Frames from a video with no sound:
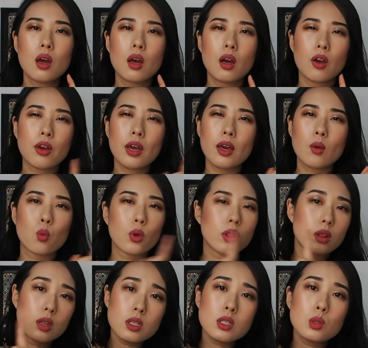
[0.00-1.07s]
Okay,
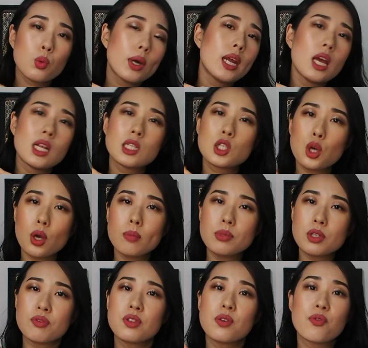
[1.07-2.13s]
with this one, in terms
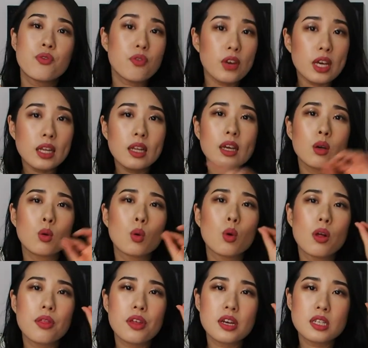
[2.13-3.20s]
of the feeling
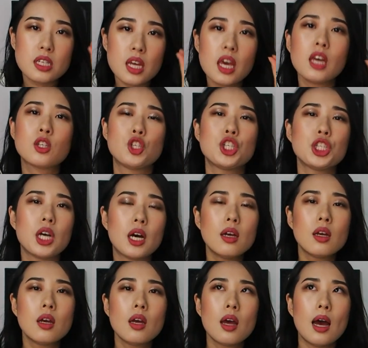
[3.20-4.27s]
or the texture,
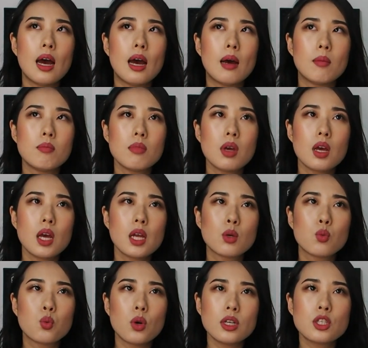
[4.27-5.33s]

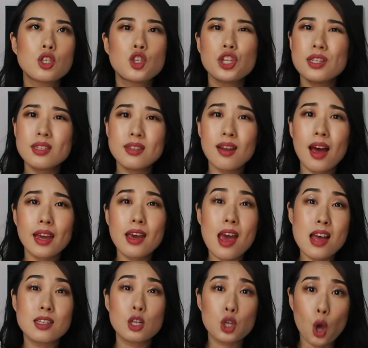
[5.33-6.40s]
it works just like
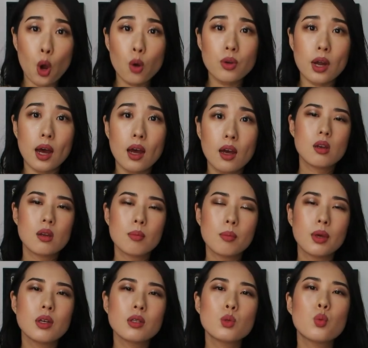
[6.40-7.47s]
as a toner,
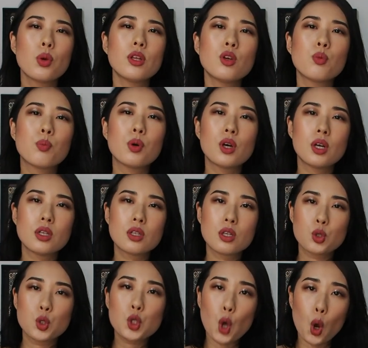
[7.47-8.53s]
because when you
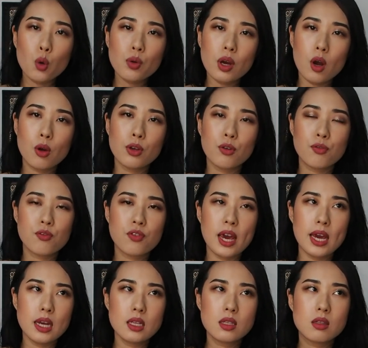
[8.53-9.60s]
put toner on your
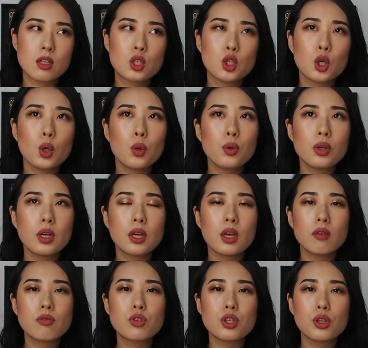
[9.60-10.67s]
face, the toner
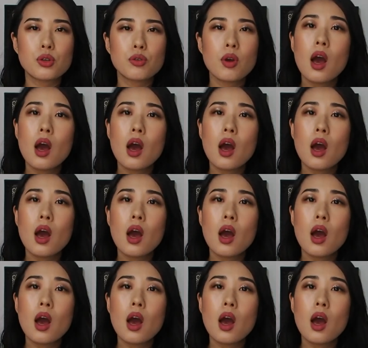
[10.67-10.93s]
gives you